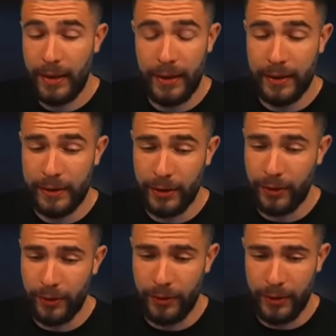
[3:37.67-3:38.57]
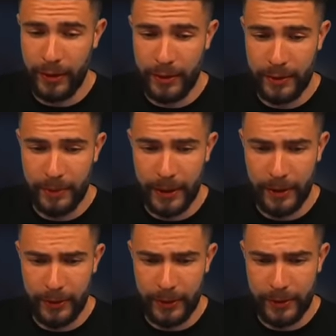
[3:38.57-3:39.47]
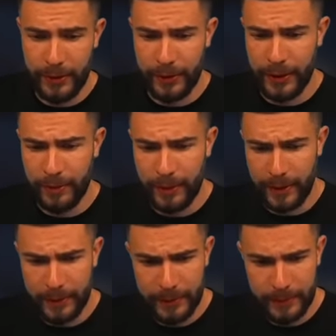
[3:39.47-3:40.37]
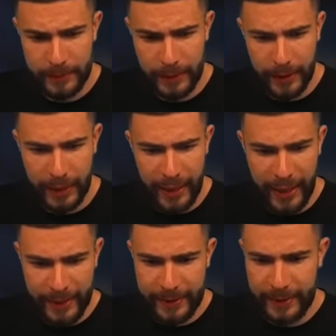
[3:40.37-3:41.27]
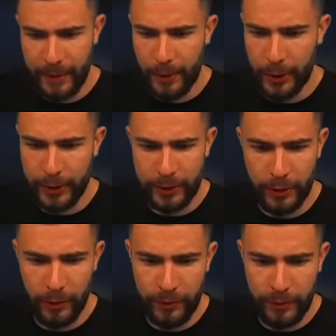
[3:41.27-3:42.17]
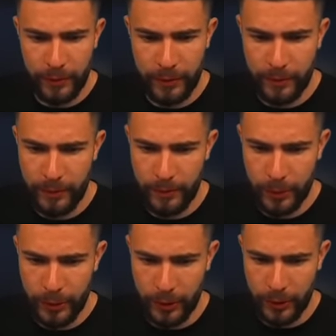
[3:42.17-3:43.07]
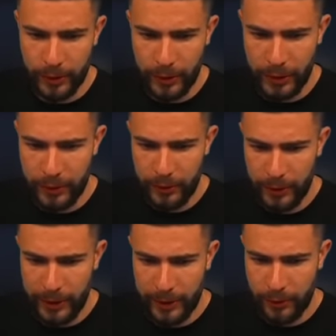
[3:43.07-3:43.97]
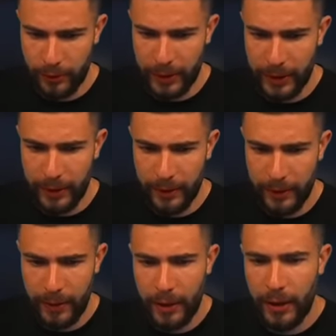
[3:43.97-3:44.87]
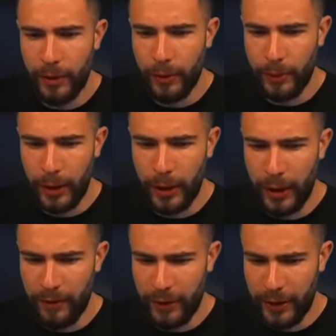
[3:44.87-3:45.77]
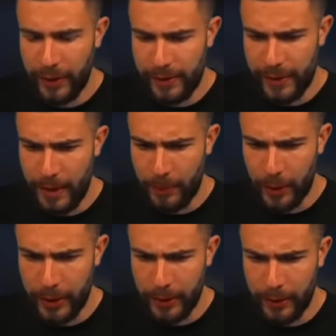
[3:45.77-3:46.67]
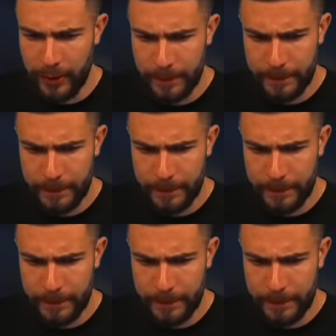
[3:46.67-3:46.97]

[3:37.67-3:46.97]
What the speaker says: This could go nuts, man. Look at the screen. Wow. Next. Come on. Don't butcher this. Okay, 2x is already in. We would love another zap right now.